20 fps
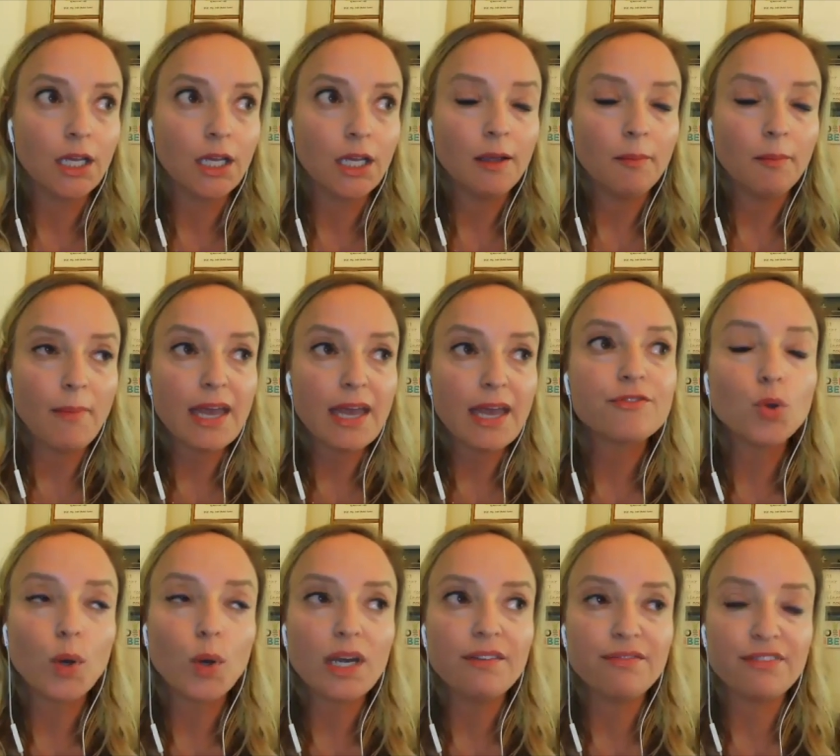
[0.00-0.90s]
May of
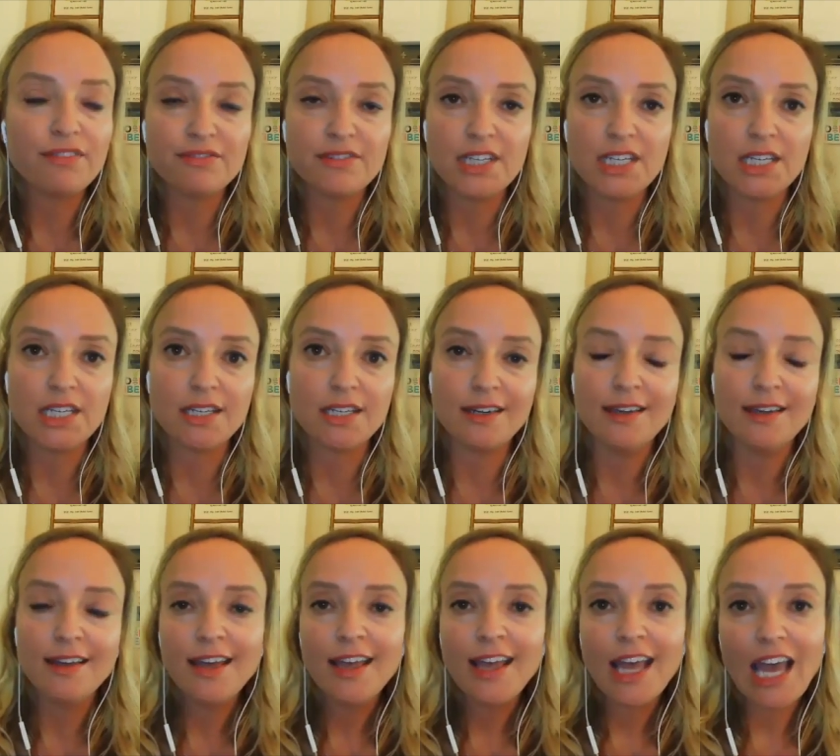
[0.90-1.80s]
2015.
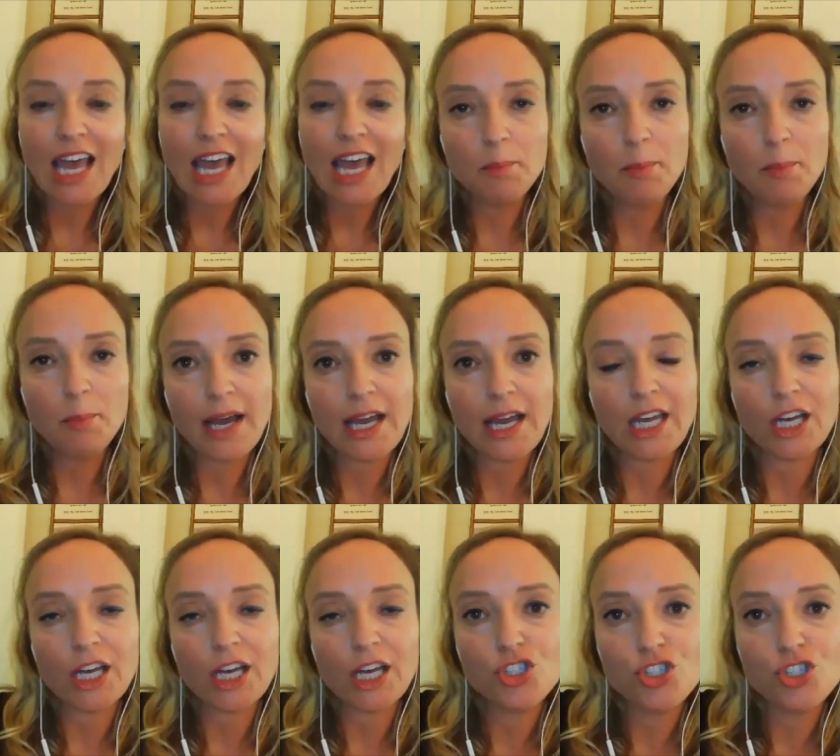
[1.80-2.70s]
And
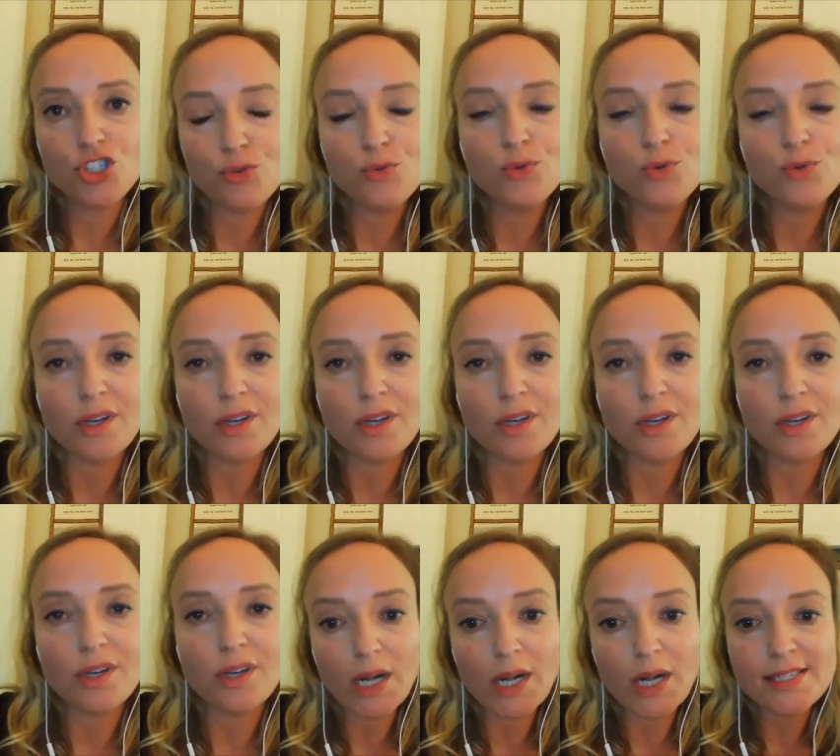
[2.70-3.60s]
by June of
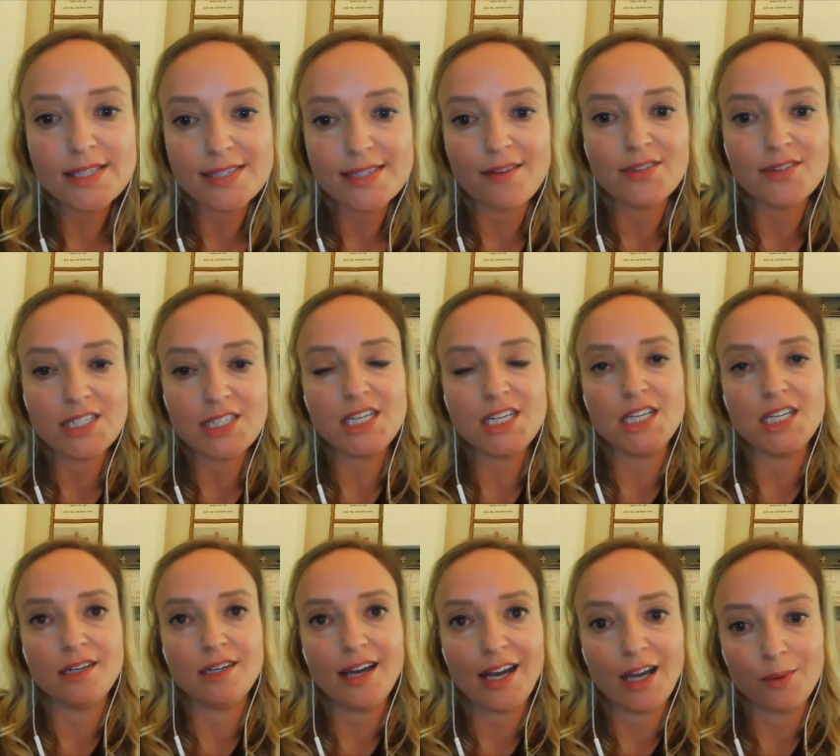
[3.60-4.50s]

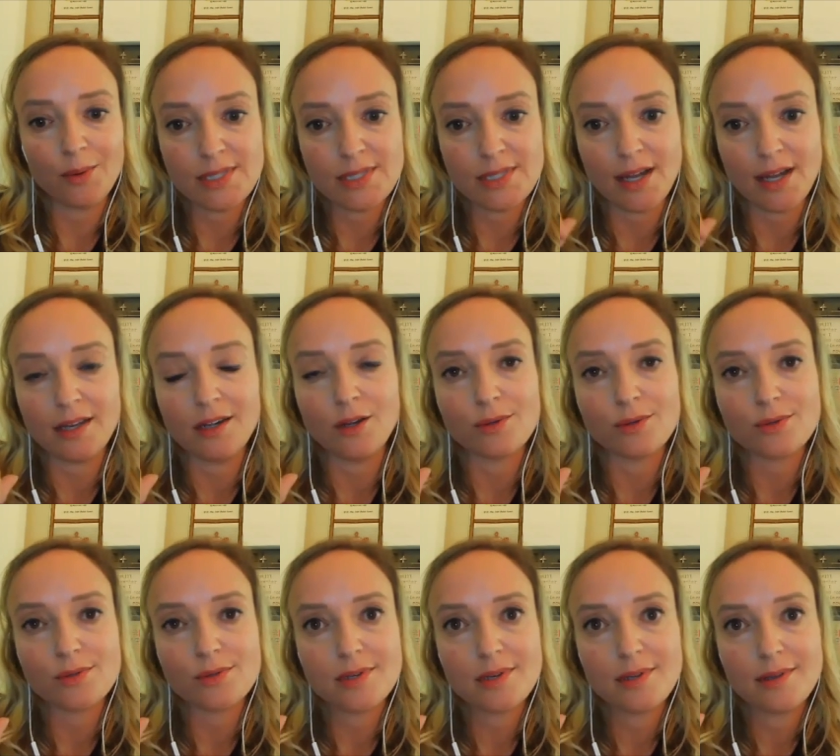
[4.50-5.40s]
2017, I was
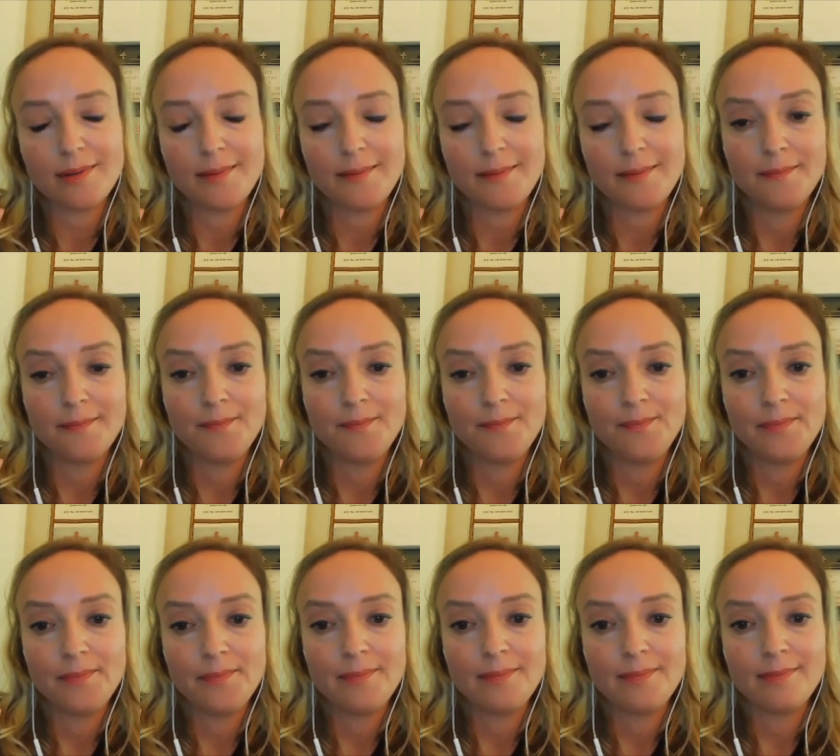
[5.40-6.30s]
diagnosed.
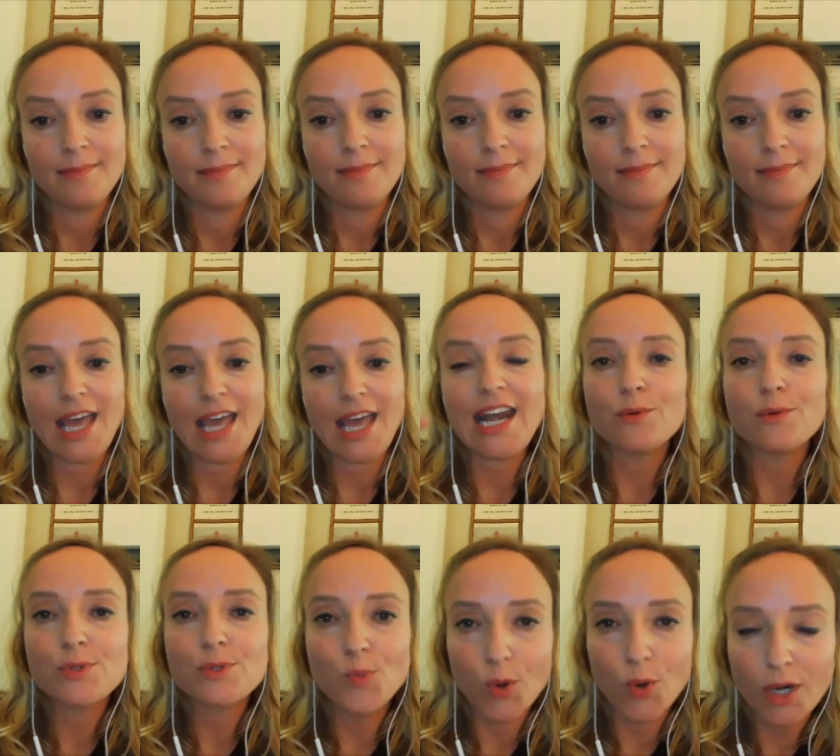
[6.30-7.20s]
And I
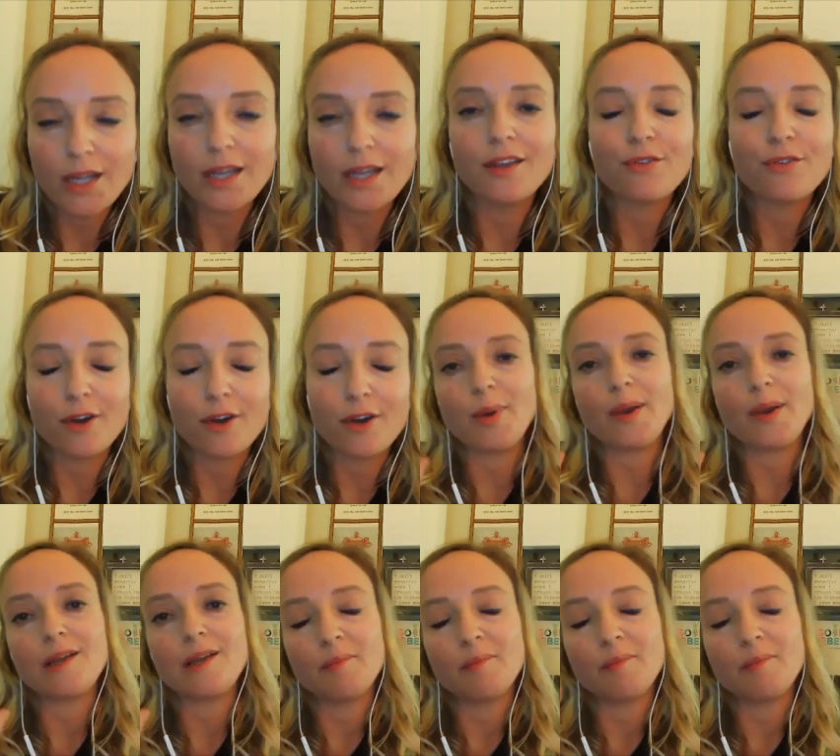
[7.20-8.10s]
was working for
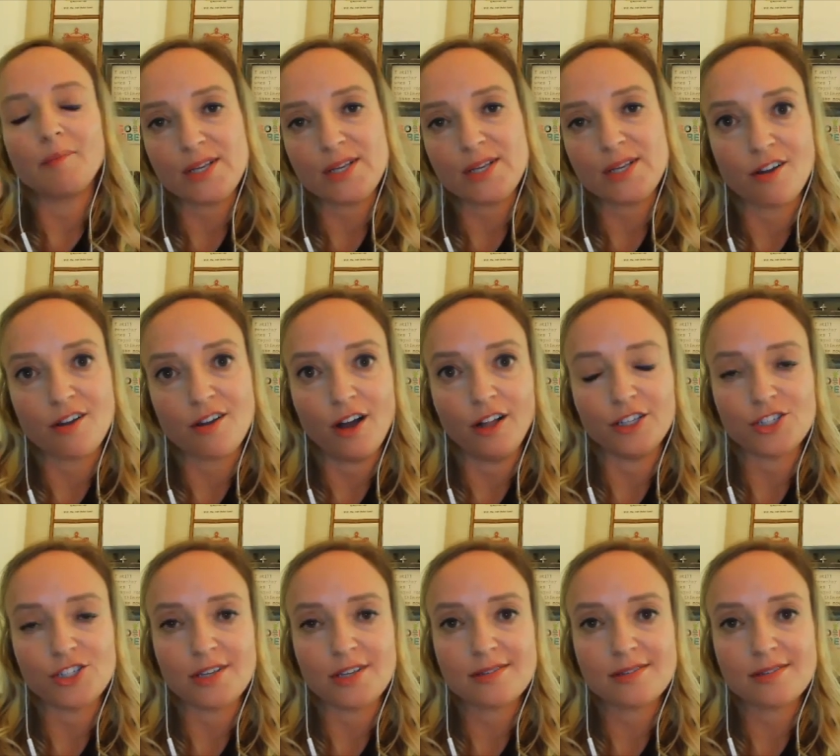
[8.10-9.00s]
a breast
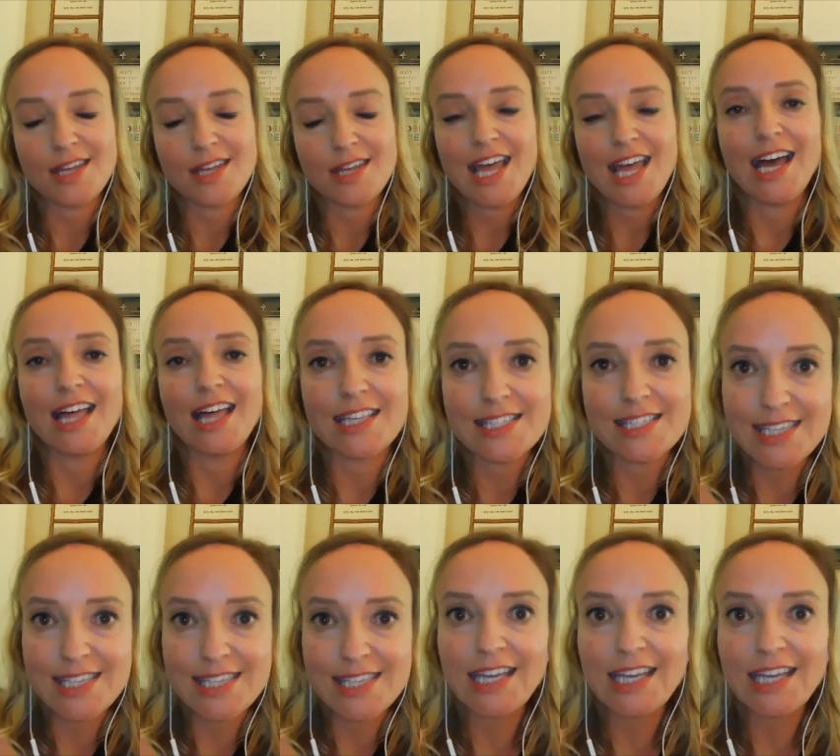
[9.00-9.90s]
oncologist. And the
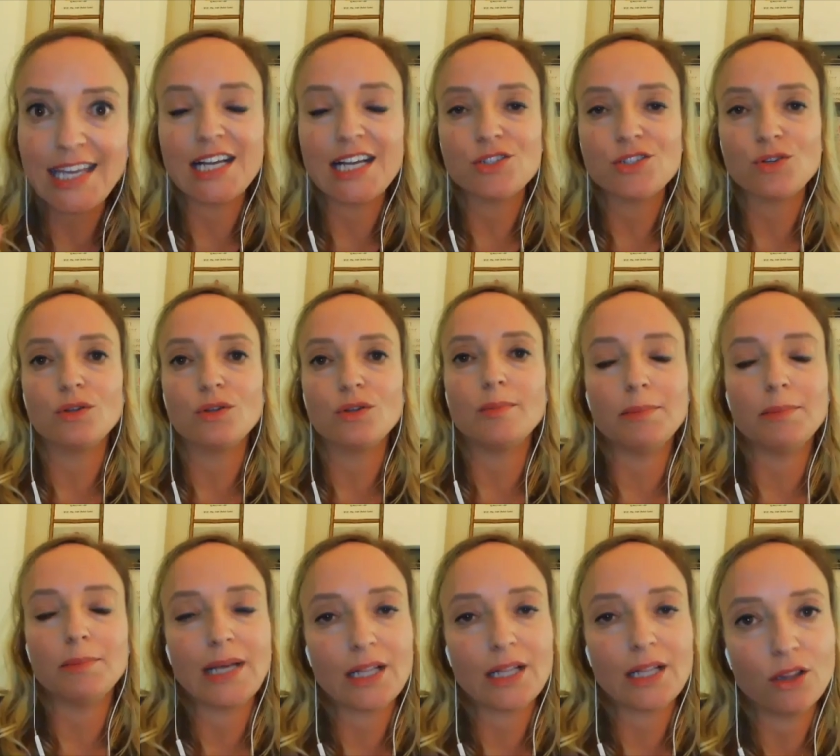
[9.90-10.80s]
second I told him,
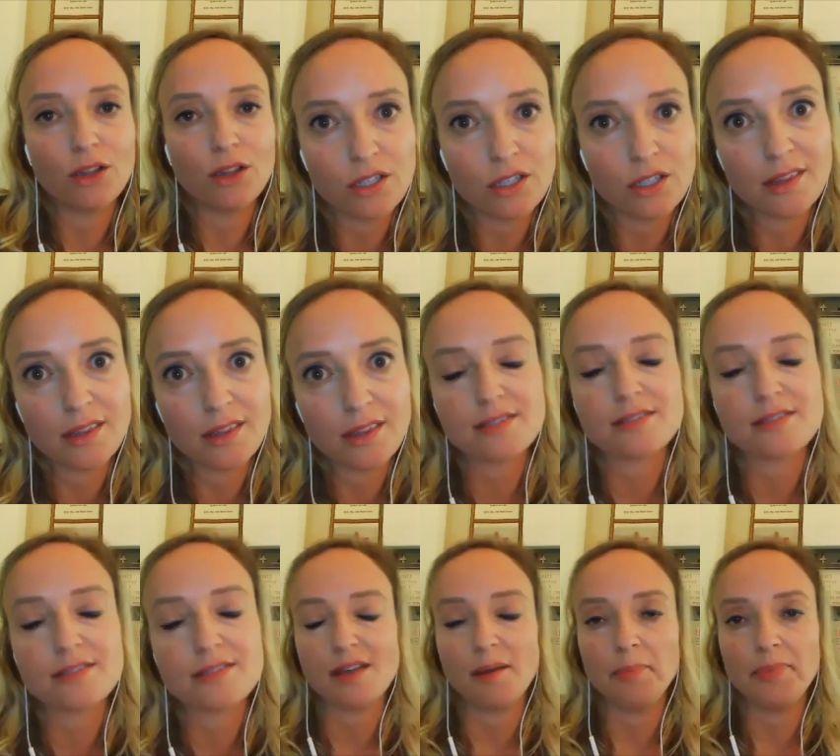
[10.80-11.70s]
I'm like, look, this
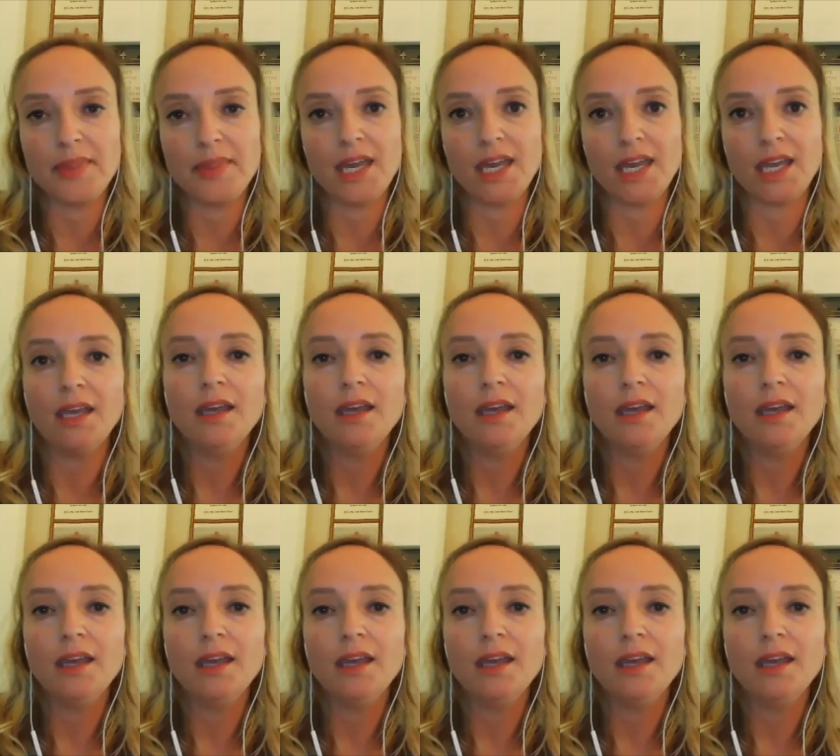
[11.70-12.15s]
is something.